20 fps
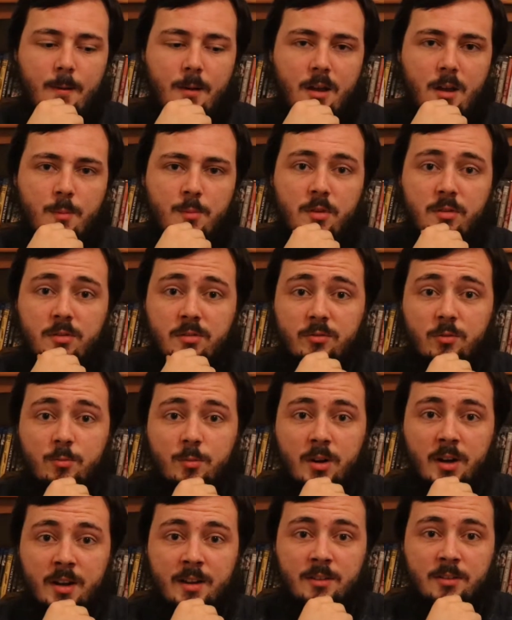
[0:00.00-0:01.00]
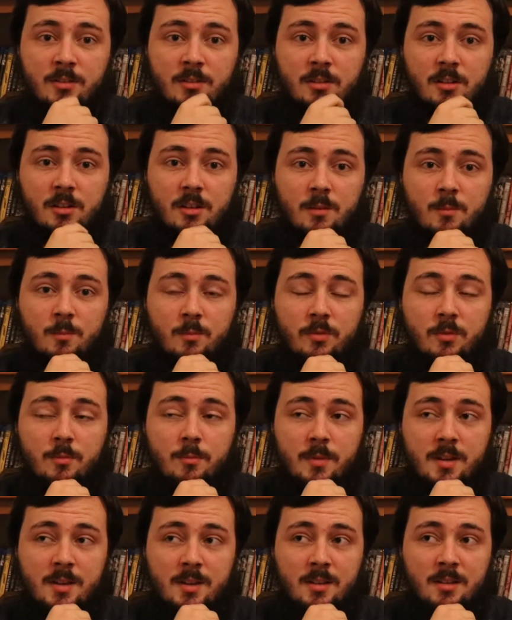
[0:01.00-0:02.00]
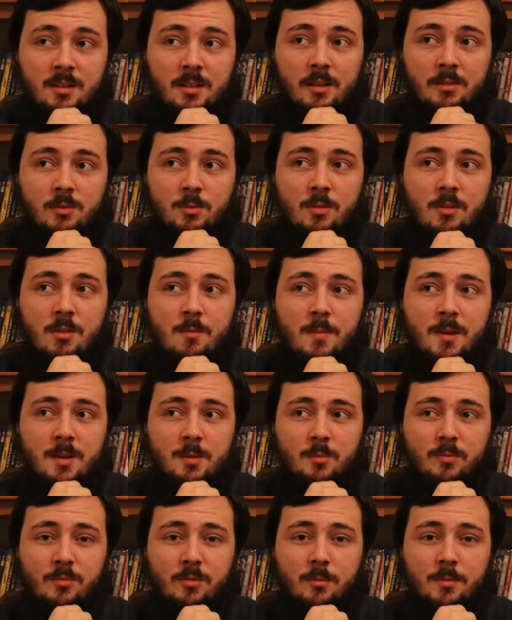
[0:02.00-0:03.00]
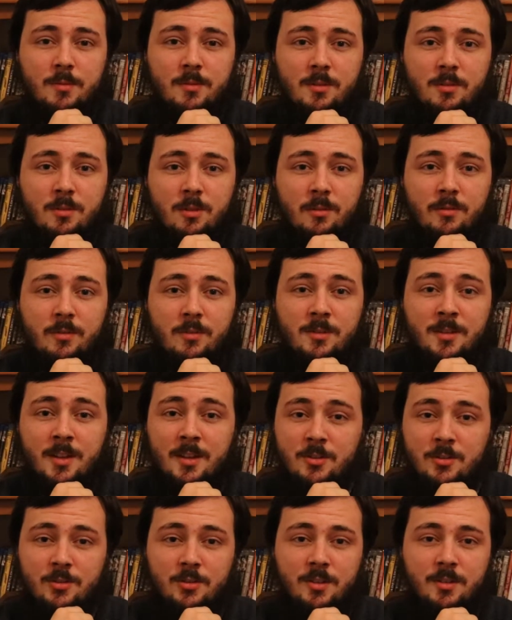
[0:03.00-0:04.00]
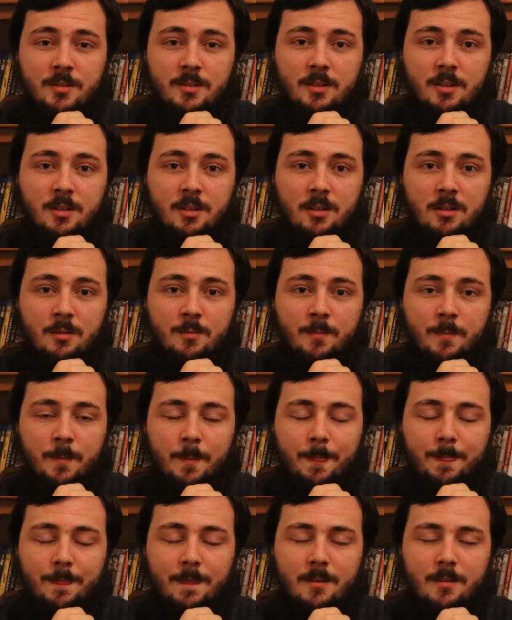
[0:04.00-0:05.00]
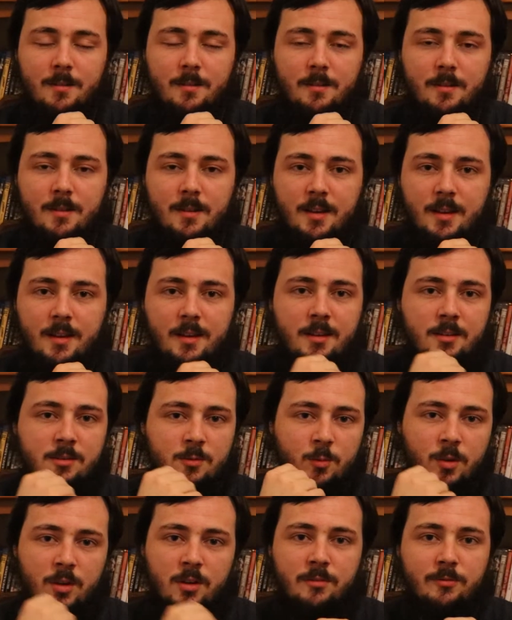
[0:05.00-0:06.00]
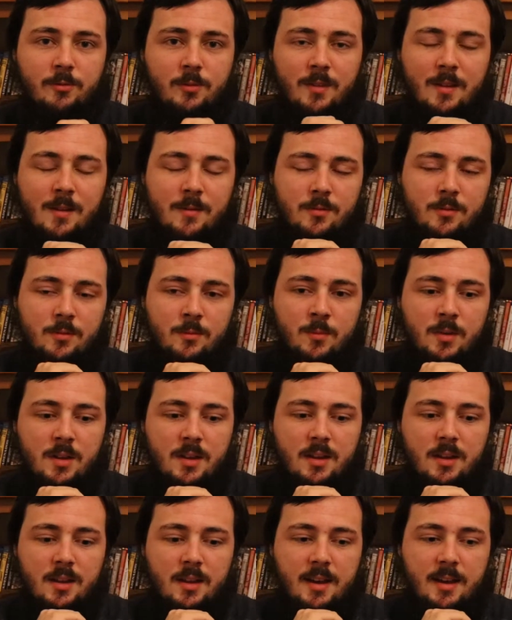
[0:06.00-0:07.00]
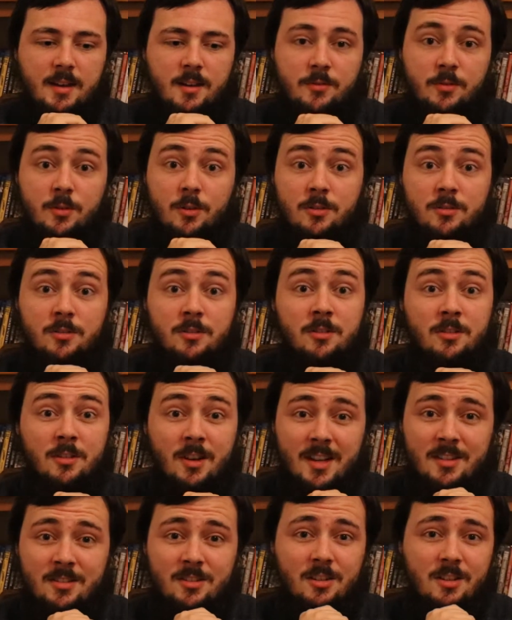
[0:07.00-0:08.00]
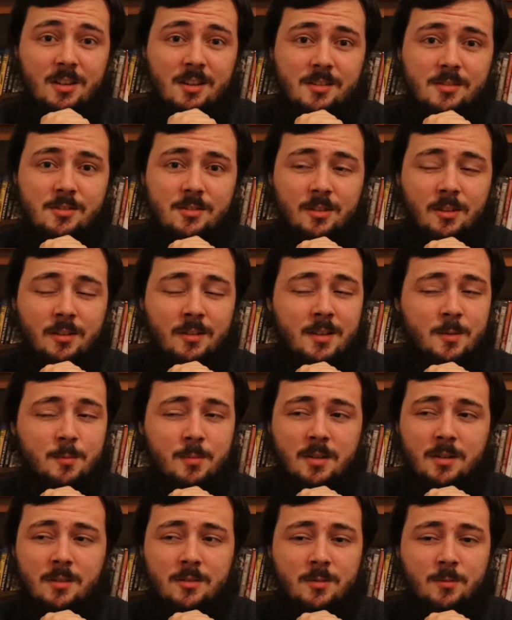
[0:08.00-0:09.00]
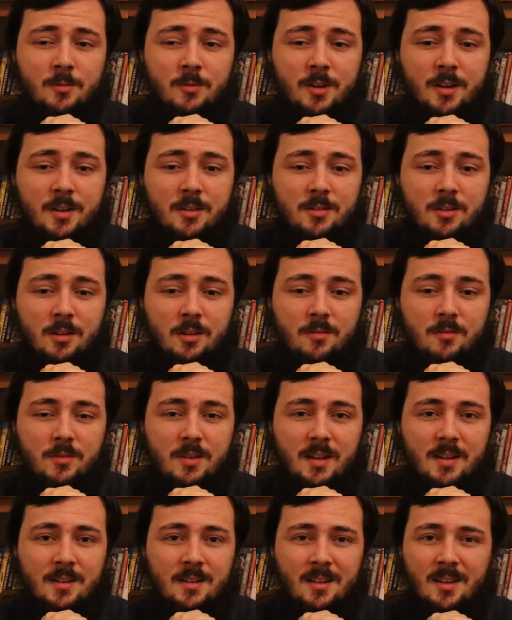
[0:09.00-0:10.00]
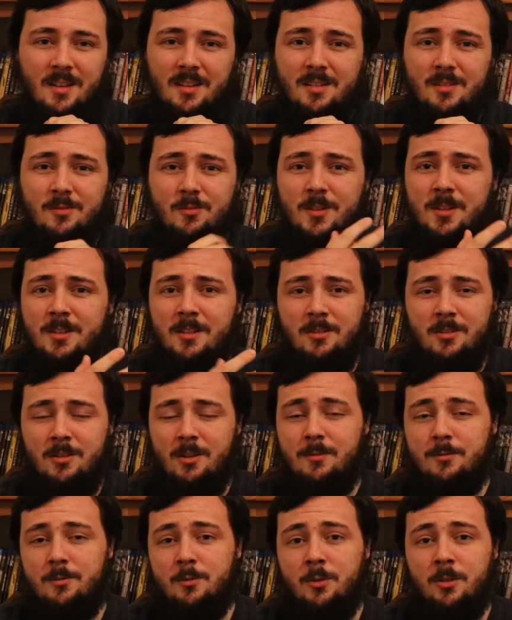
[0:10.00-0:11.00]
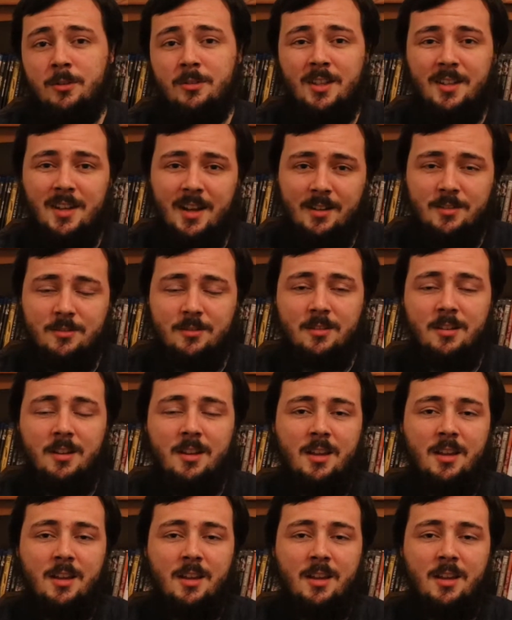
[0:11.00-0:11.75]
A Beautiful Mind, for me, he gives one of the best performances of the century. He is wonderful in that film. And of course, The Nice Guys, you know, he's been in some great stuff, and he really is overall a great actor.